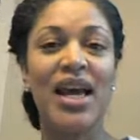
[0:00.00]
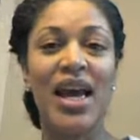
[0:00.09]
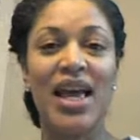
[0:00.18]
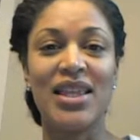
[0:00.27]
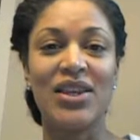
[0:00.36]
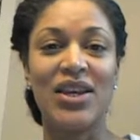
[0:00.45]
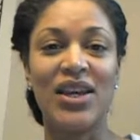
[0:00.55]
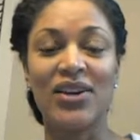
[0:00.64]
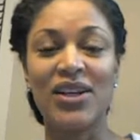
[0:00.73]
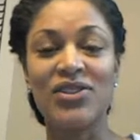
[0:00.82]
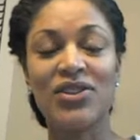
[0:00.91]
and then the hair
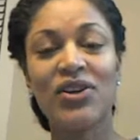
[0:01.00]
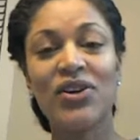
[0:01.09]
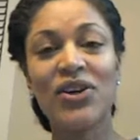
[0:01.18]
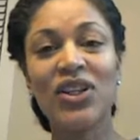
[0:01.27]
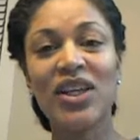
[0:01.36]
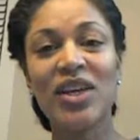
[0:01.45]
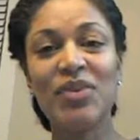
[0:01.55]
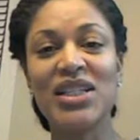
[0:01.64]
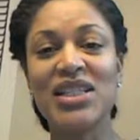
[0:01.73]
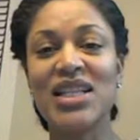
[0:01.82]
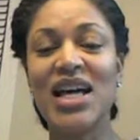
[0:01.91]
gets curly, but
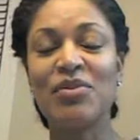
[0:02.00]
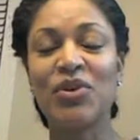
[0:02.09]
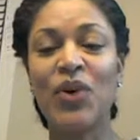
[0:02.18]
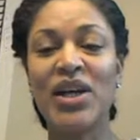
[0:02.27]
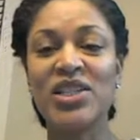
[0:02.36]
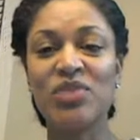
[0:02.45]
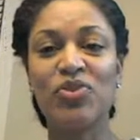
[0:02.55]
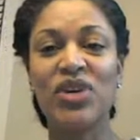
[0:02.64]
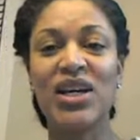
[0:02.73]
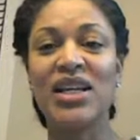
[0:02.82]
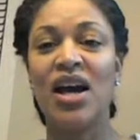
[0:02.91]
it's not quite
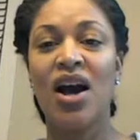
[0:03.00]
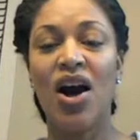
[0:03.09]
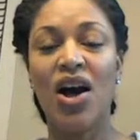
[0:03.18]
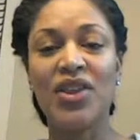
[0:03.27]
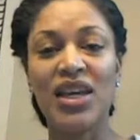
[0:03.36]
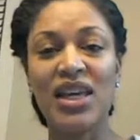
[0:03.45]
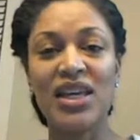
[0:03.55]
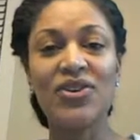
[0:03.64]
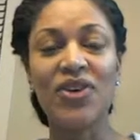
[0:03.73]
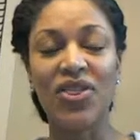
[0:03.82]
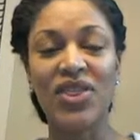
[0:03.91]
spread on the
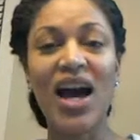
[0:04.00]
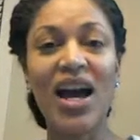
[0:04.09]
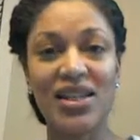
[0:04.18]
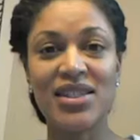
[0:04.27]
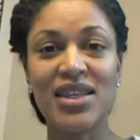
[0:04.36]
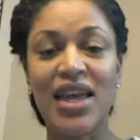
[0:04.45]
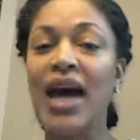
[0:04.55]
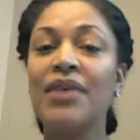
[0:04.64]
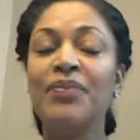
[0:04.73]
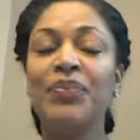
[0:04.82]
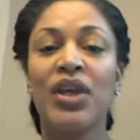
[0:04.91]
inner thighs
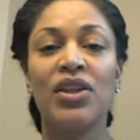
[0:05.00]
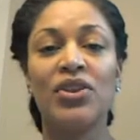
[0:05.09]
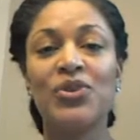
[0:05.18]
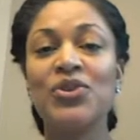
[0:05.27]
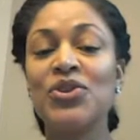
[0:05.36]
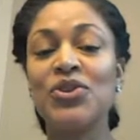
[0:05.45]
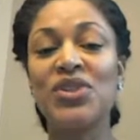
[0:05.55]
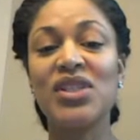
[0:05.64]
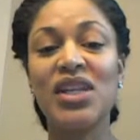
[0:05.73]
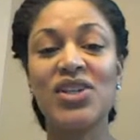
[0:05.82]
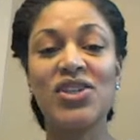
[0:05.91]
yet. In those 2
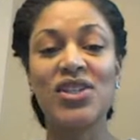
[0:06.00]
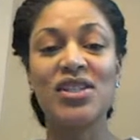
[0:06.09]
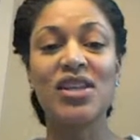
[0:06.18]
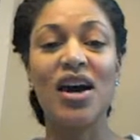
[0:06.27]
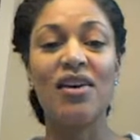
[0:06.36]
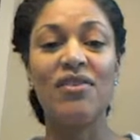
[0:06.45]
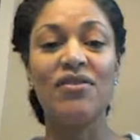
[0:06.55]
stages of